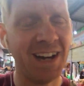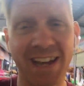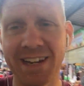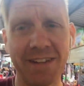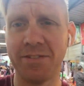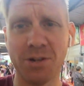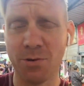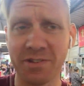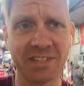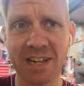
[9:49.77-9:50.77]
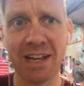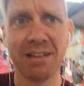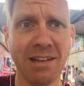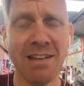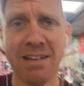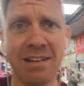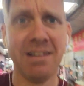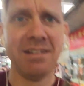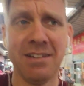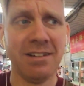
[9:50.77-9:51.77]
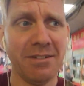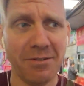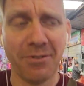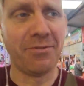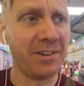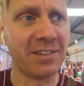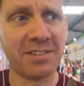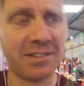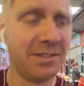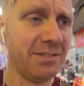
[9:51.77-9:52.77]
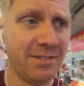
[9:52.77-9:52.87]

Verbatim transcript: I didn't even know this guy fixed